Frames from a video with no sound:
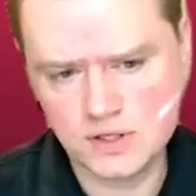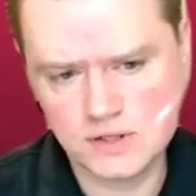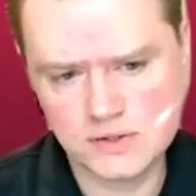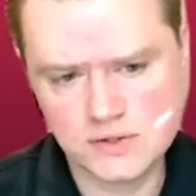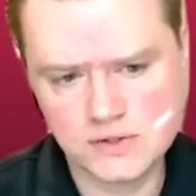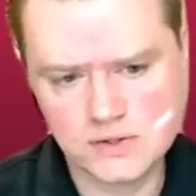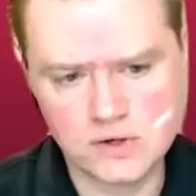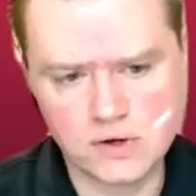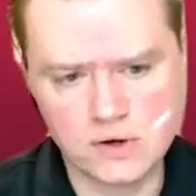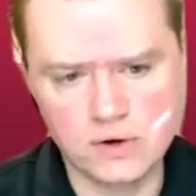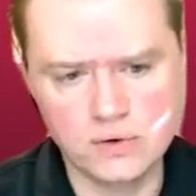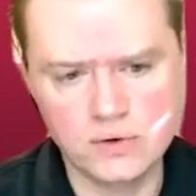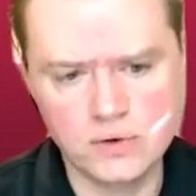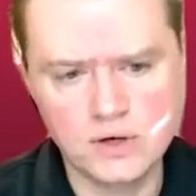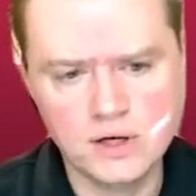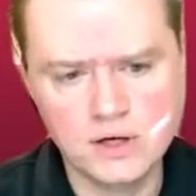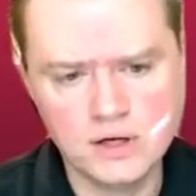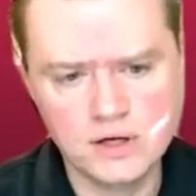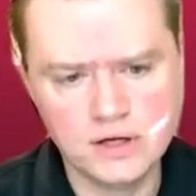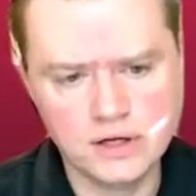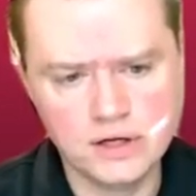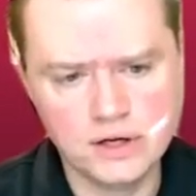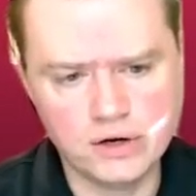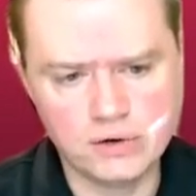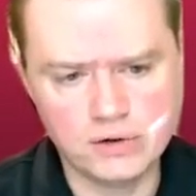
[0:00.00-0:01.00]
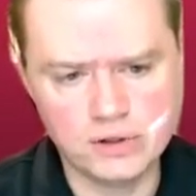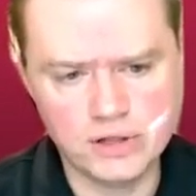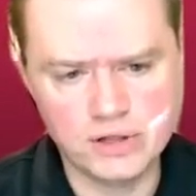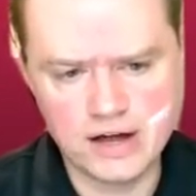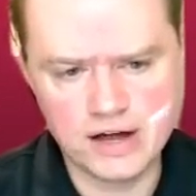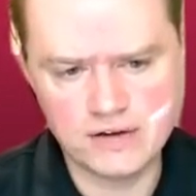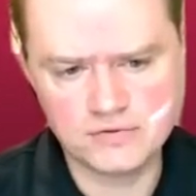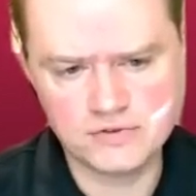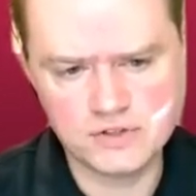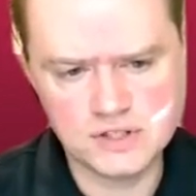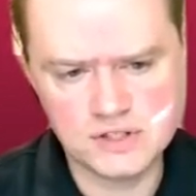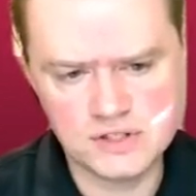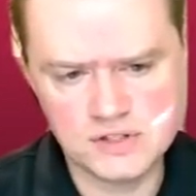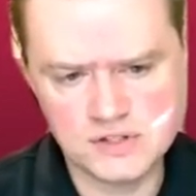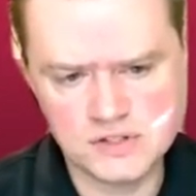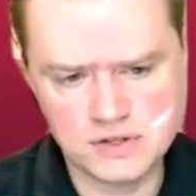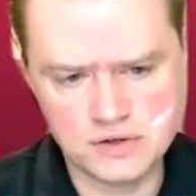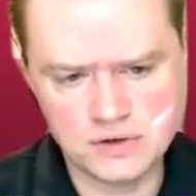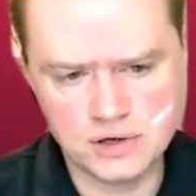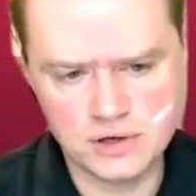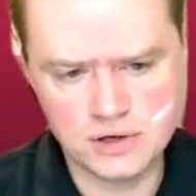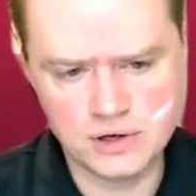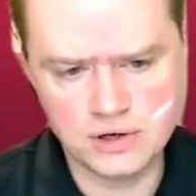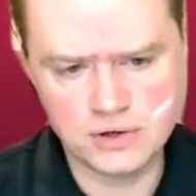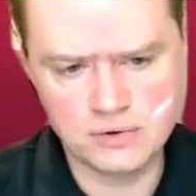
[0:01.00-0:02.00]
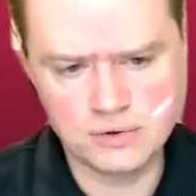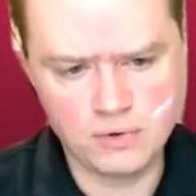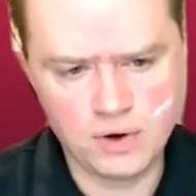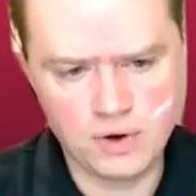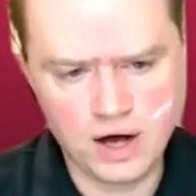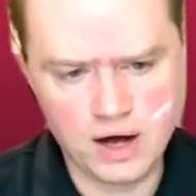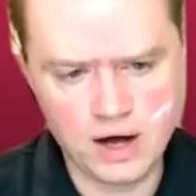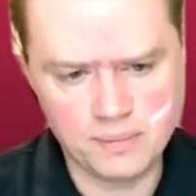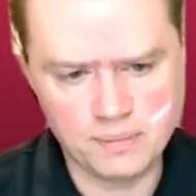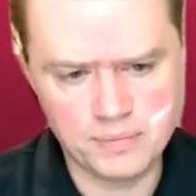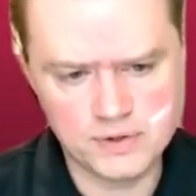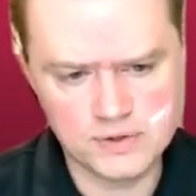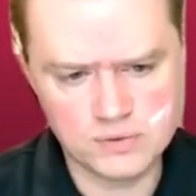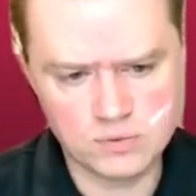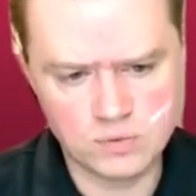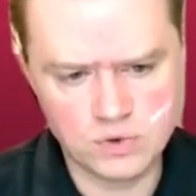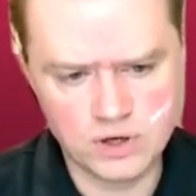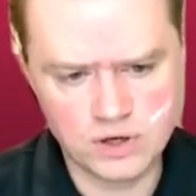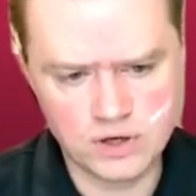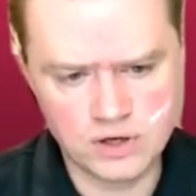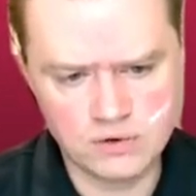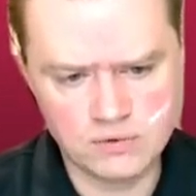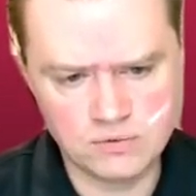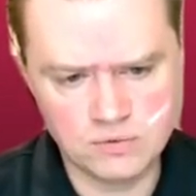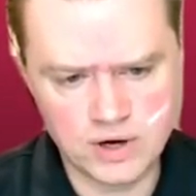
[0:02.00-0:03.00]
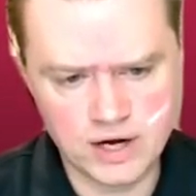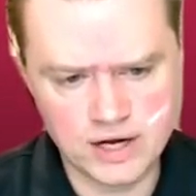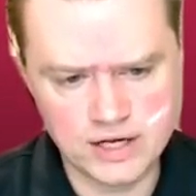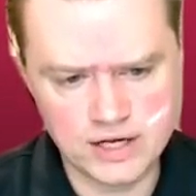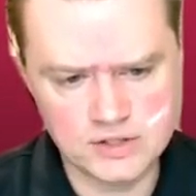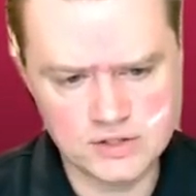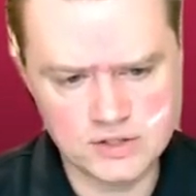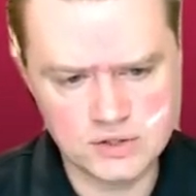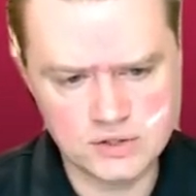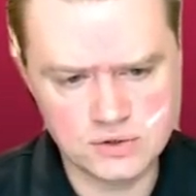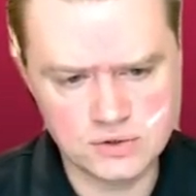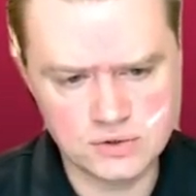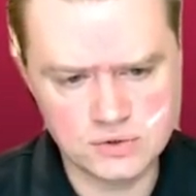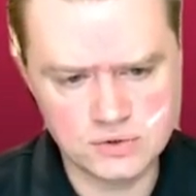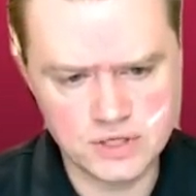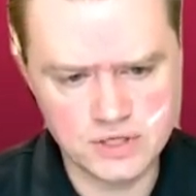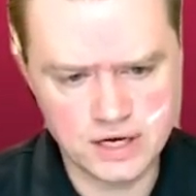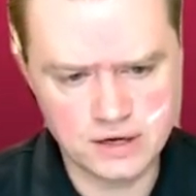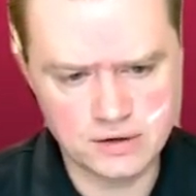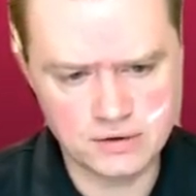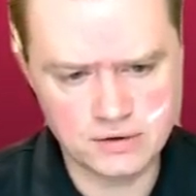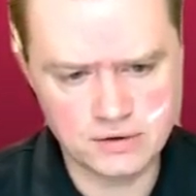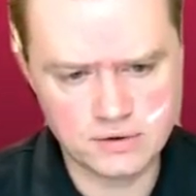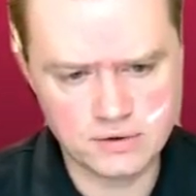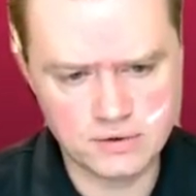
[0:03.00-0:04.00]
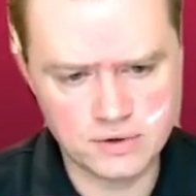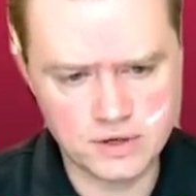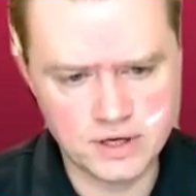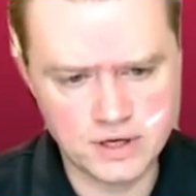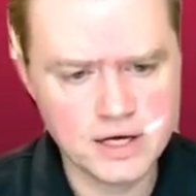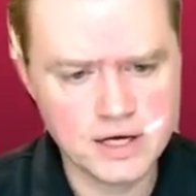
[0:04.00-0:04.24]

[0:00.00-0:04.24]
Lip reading: So, you know, left is 0, up is 1, right 2, down 3.